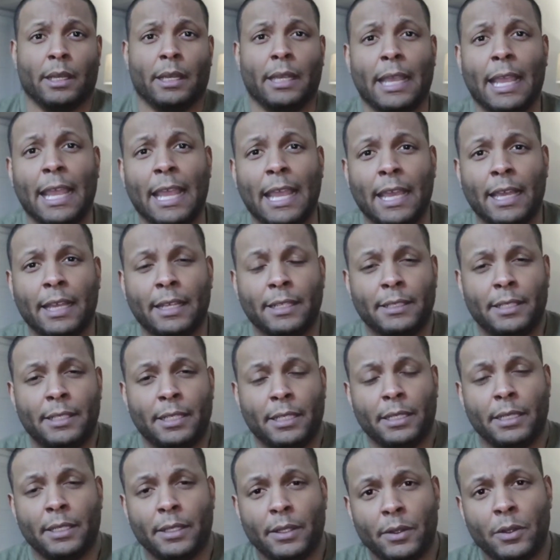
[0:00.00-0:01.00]
And
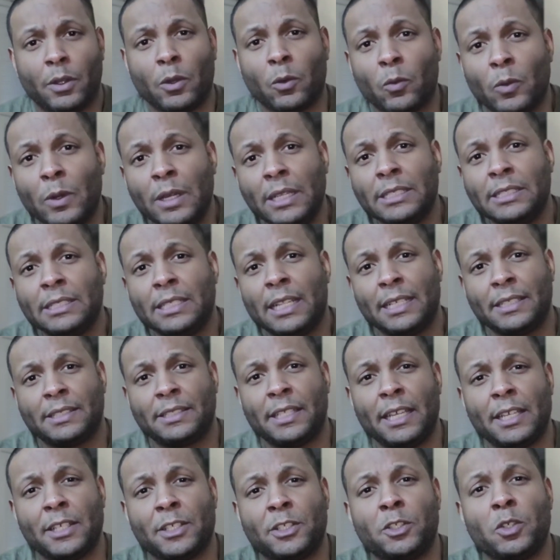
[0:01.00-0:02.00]
the reason I say
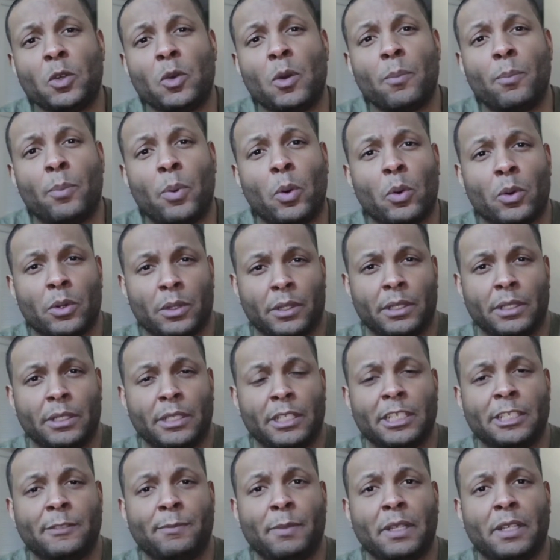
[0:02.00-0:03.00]
it's so important
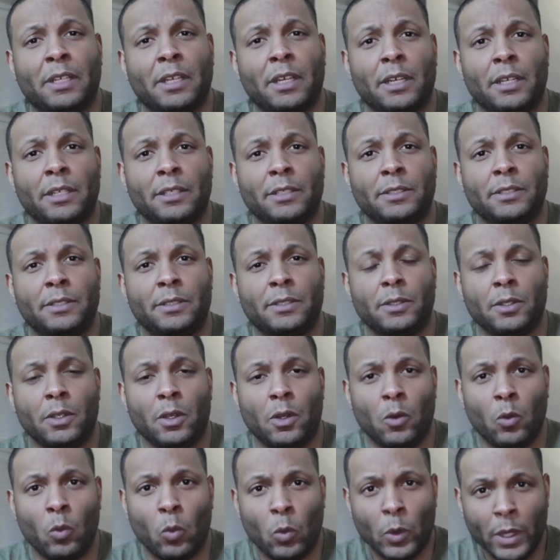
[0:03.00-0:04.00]
is because
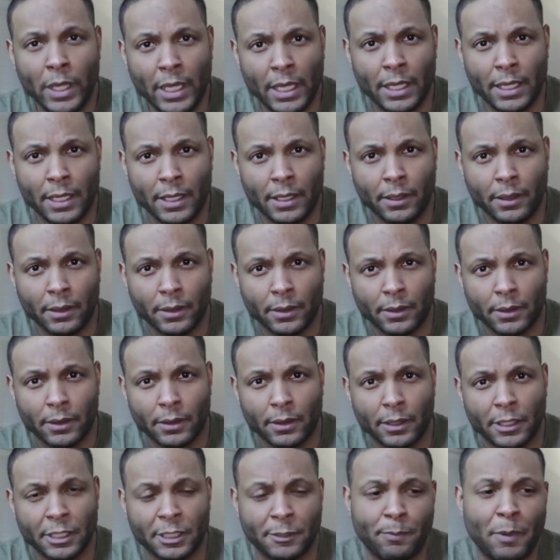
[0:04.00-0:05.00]
we,
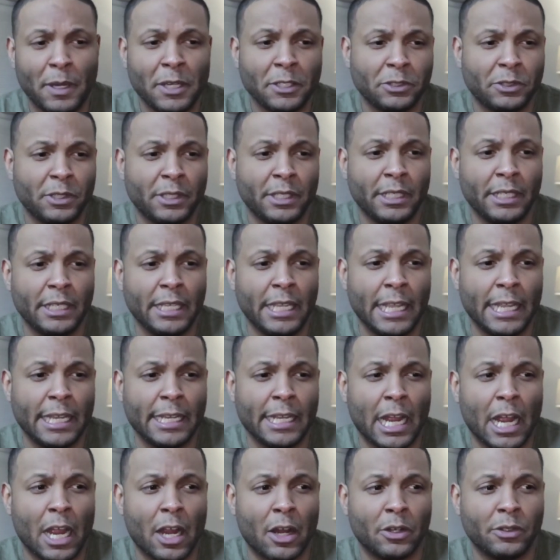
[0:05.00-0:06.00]
especially in
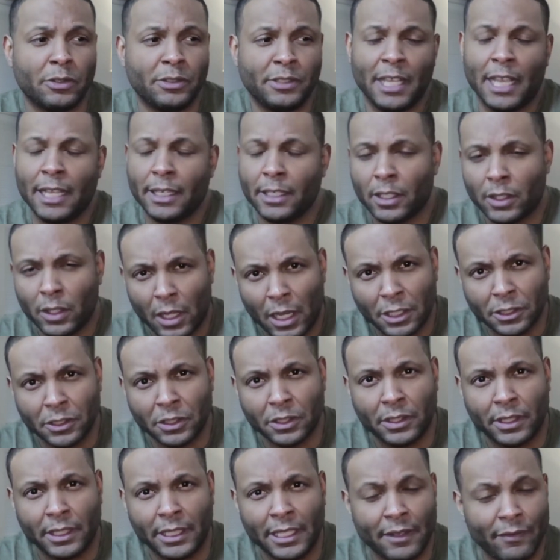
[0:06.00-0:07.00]
our
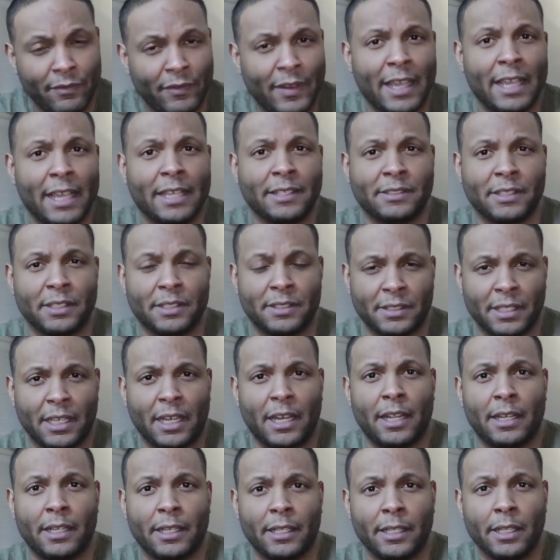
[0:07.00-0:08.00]
technologically advanced
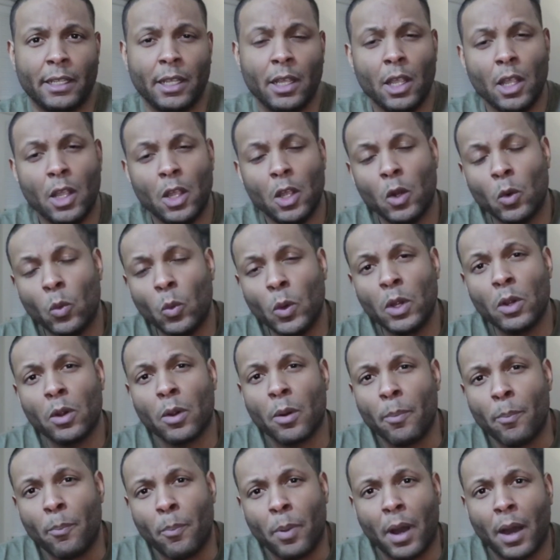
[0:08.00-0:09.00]
society, we are
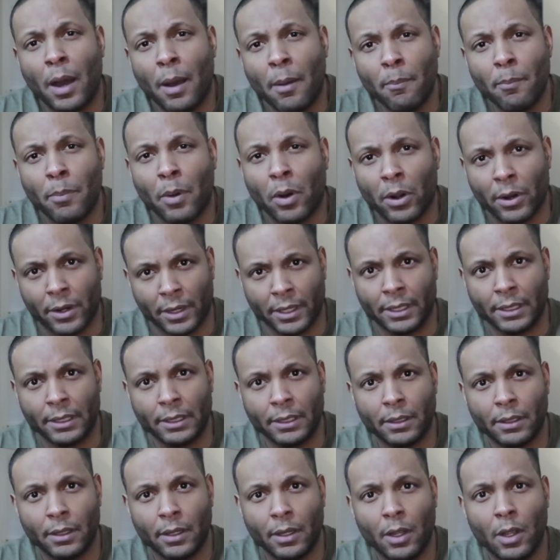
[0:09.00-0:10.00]
bombarded
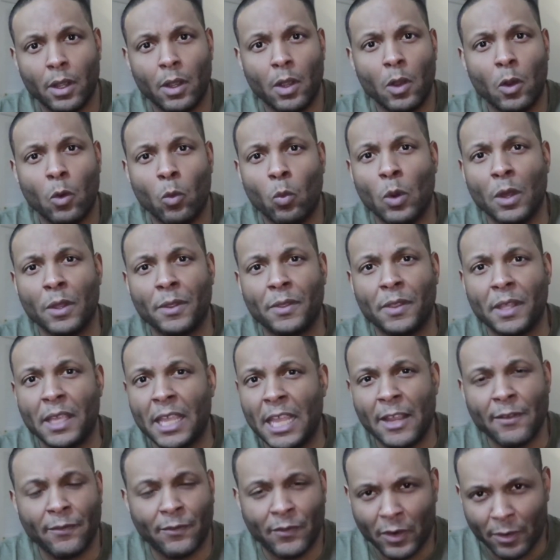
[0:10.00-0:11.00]
with
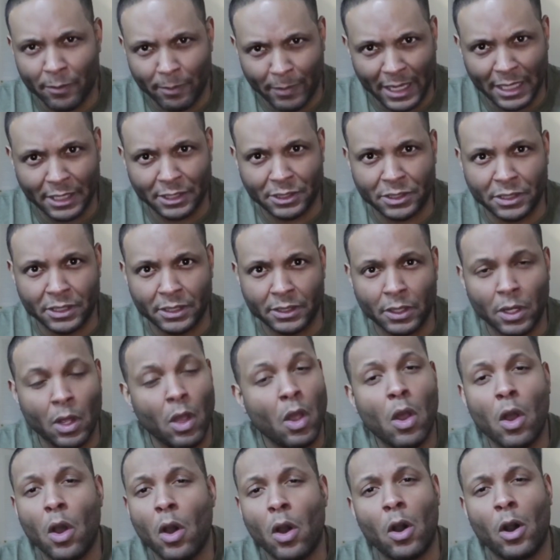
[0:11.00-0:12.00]
information
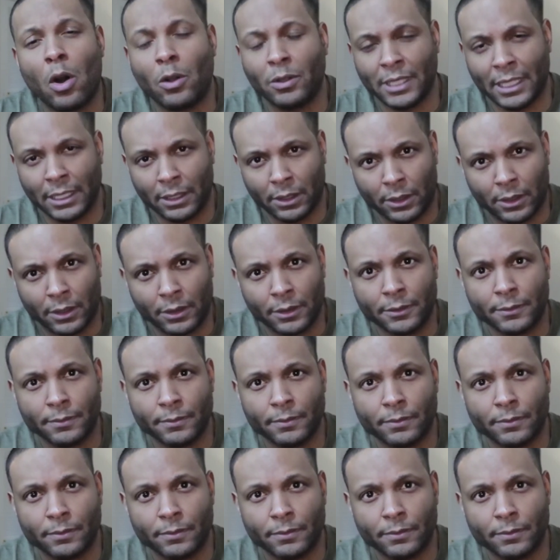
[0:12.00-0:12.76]
all day long